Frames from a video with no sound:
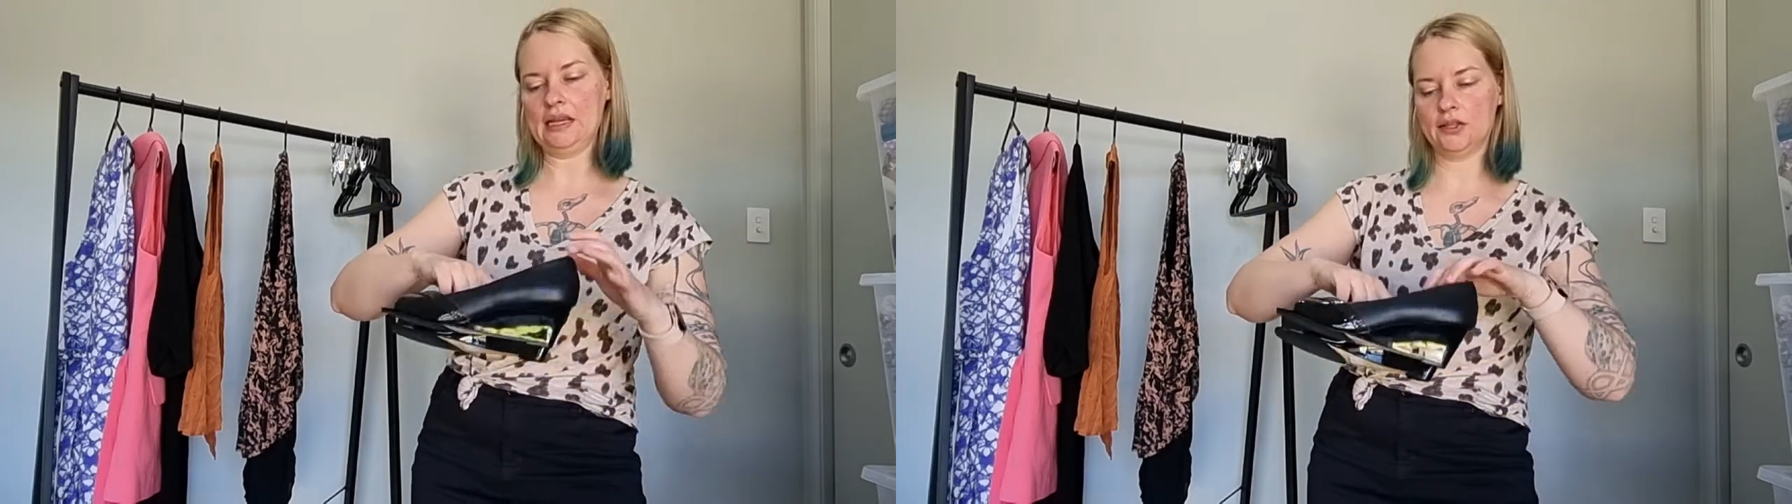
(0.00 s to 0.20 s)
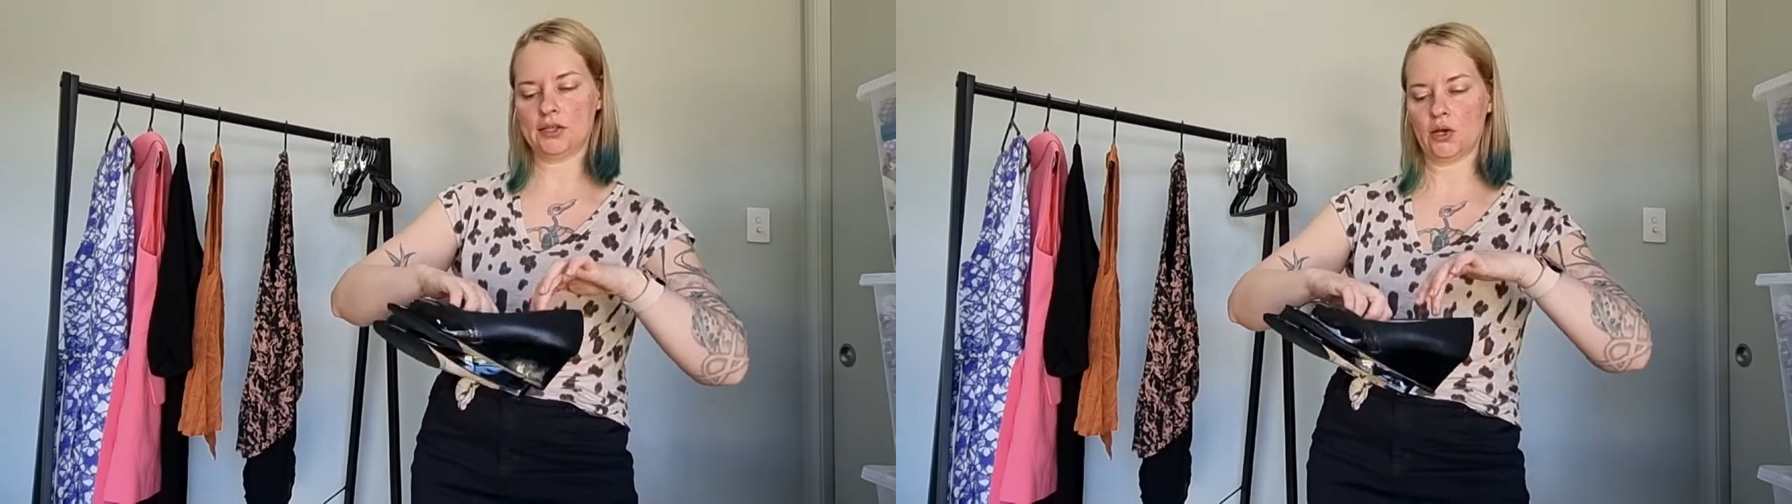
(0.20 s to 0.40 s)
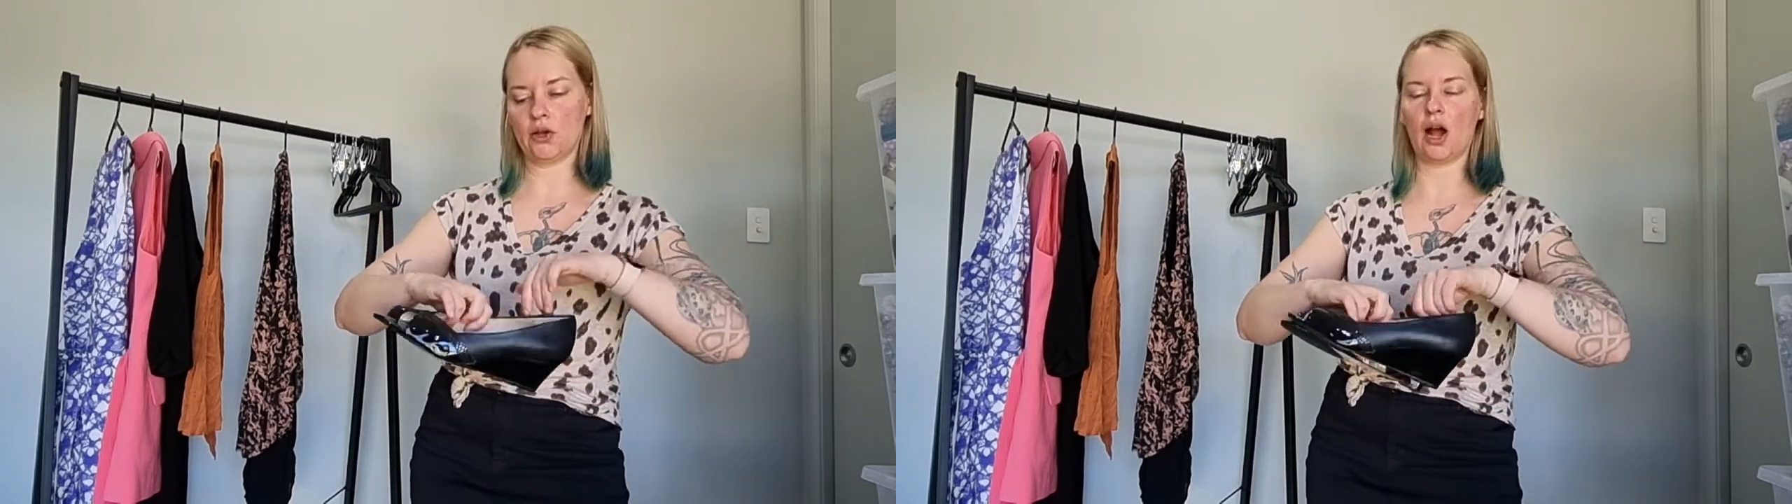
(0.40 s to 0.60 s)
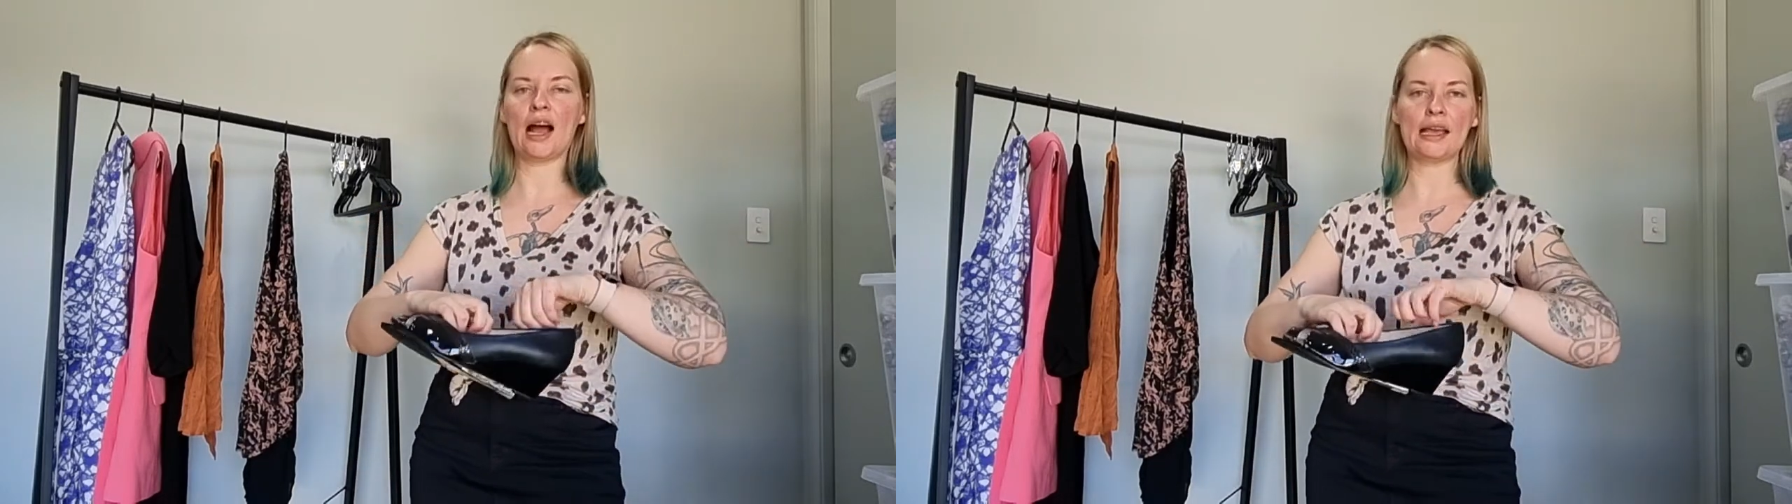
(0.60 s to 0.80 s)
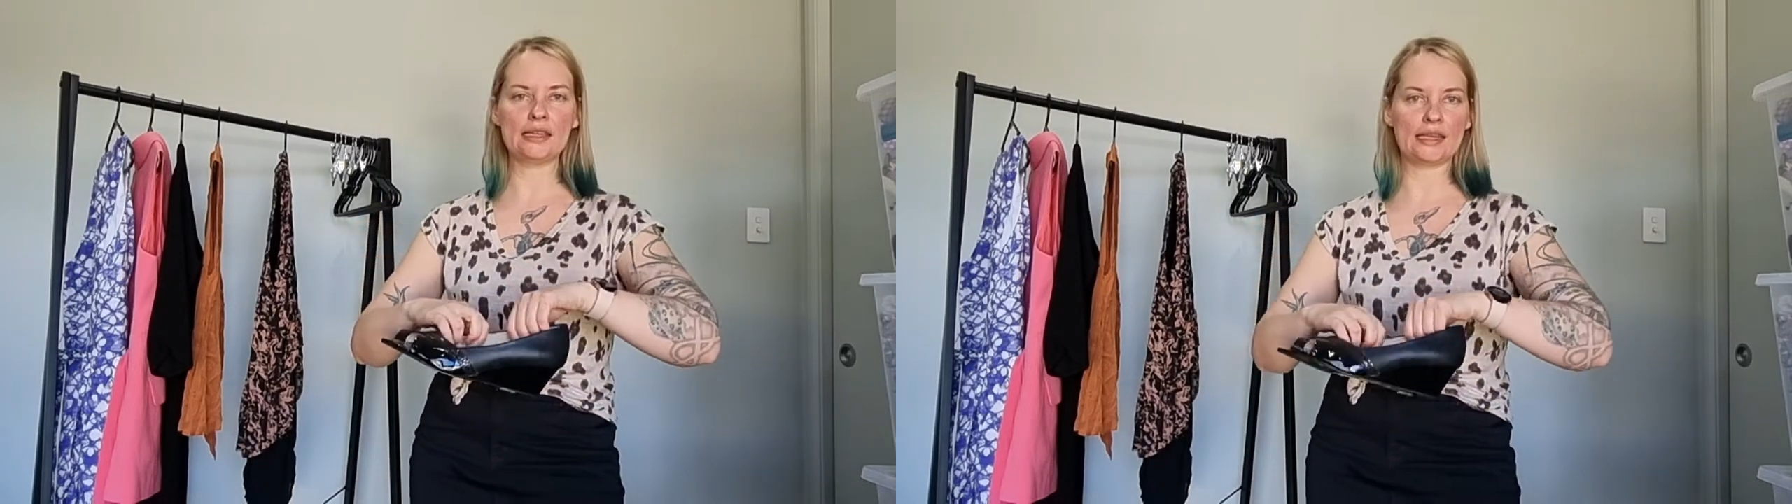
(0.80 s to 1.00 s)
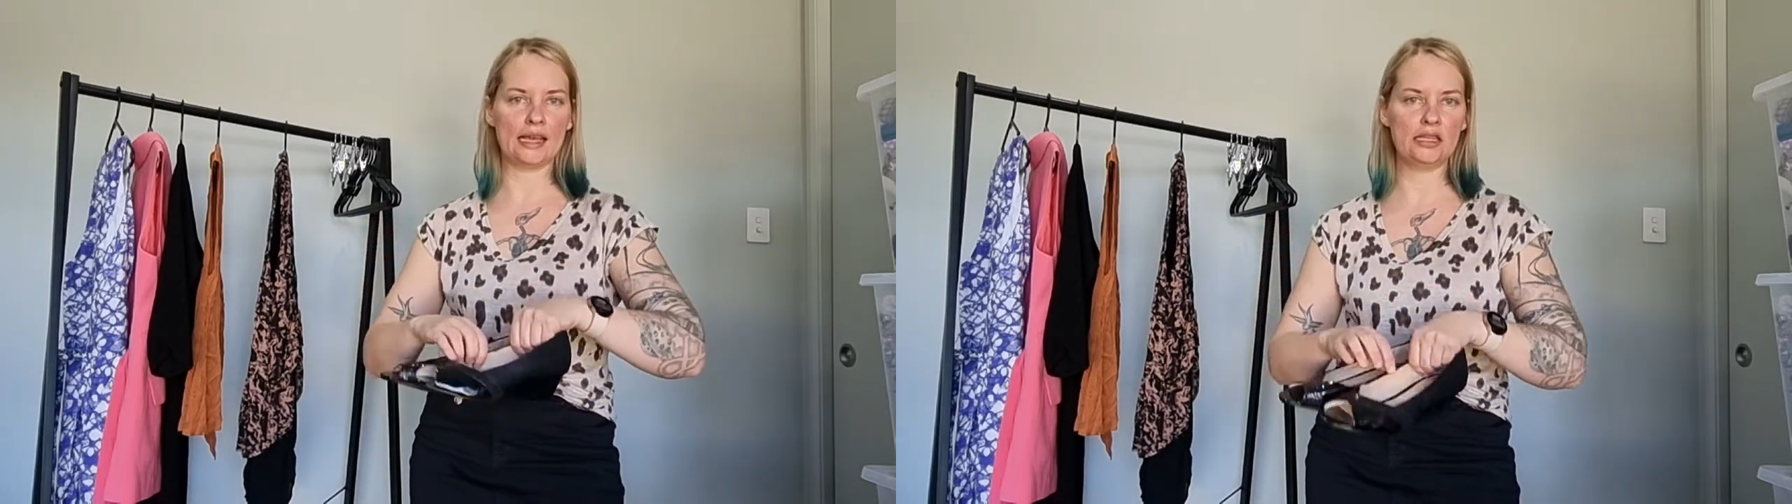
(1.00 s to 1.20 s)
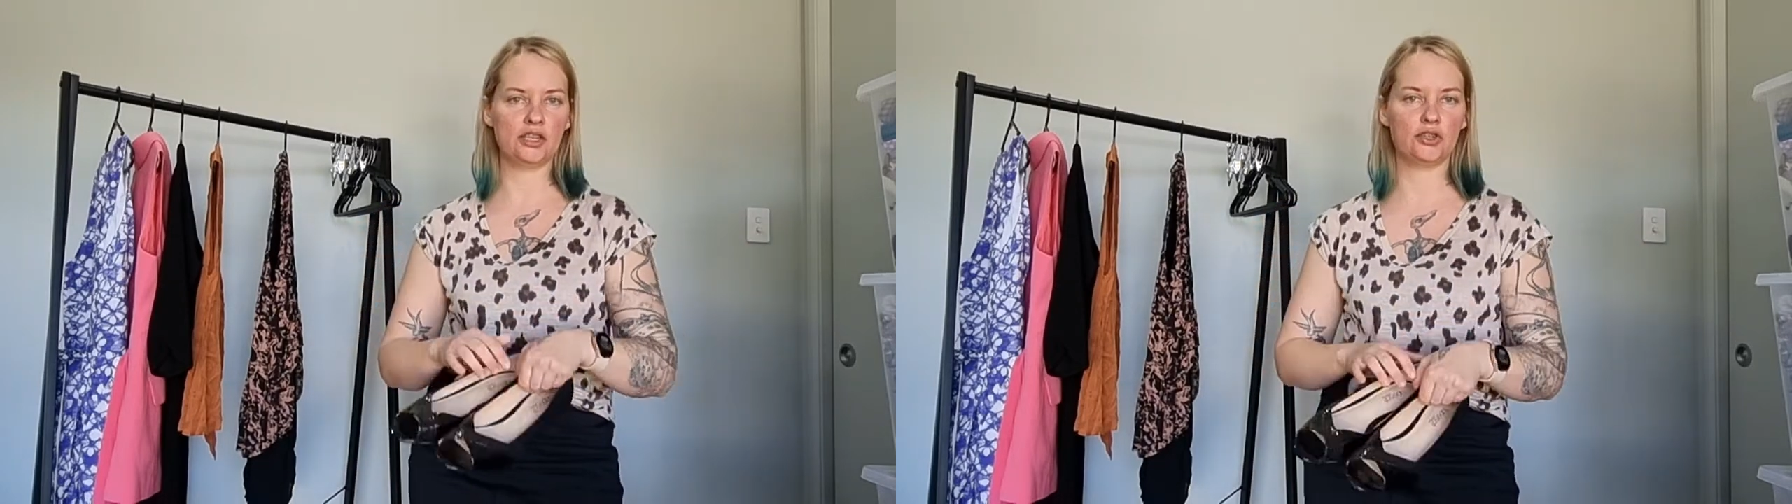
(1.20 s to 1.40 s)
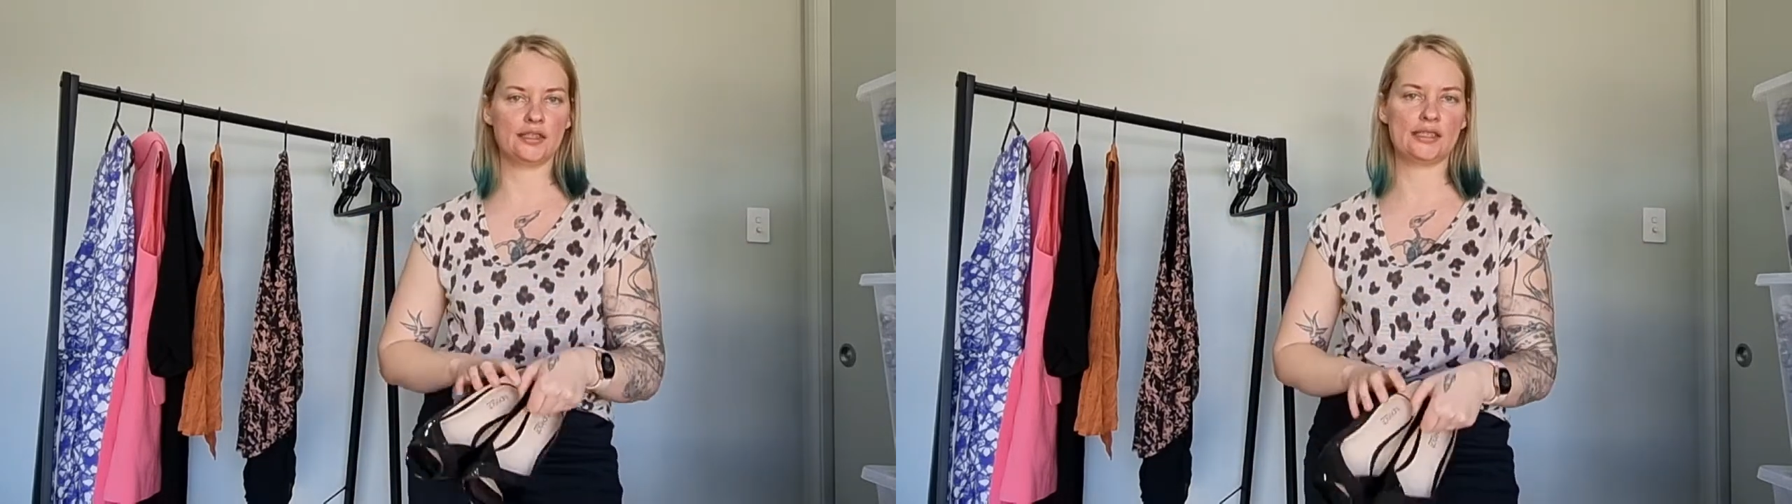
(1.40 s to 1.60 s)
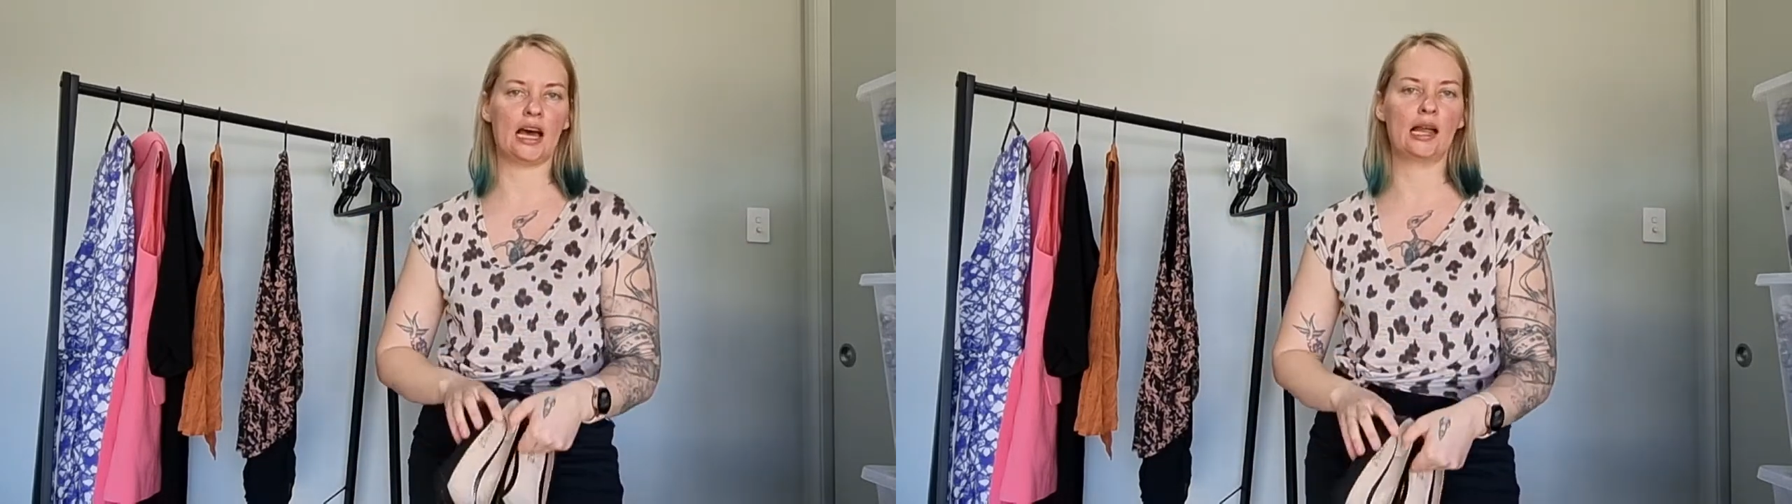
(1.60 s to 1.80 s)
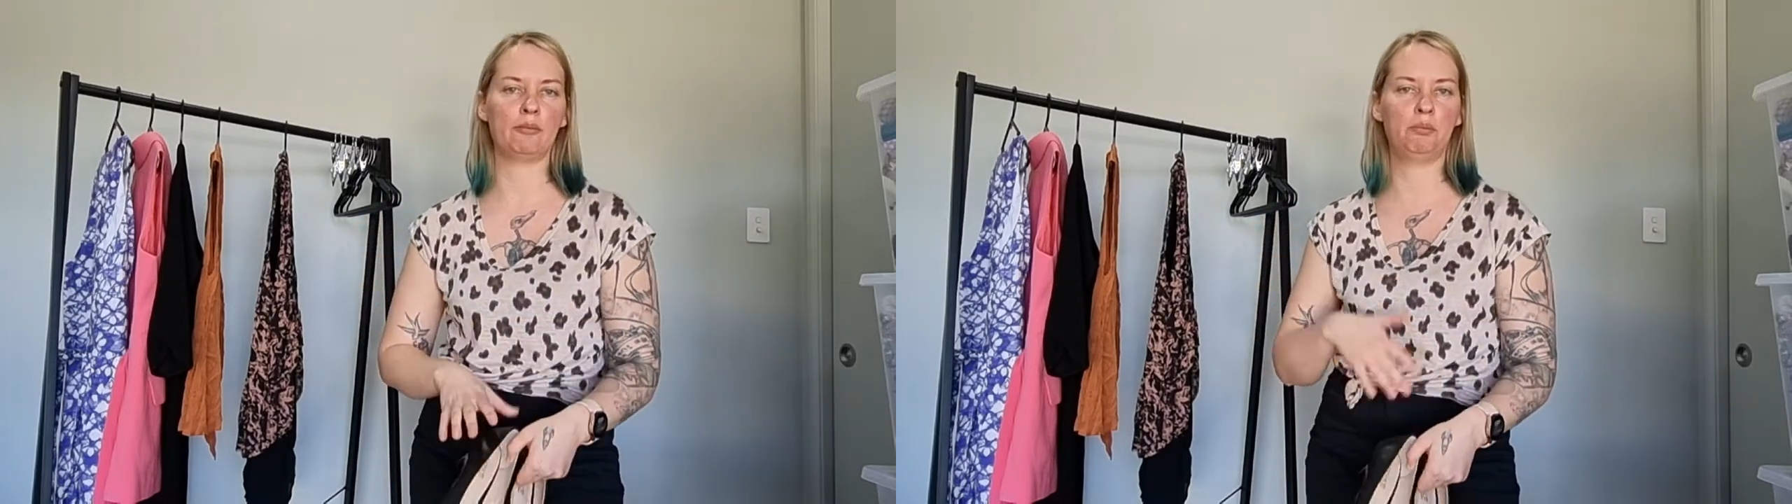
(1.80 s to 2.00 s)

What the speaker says: So I tend to start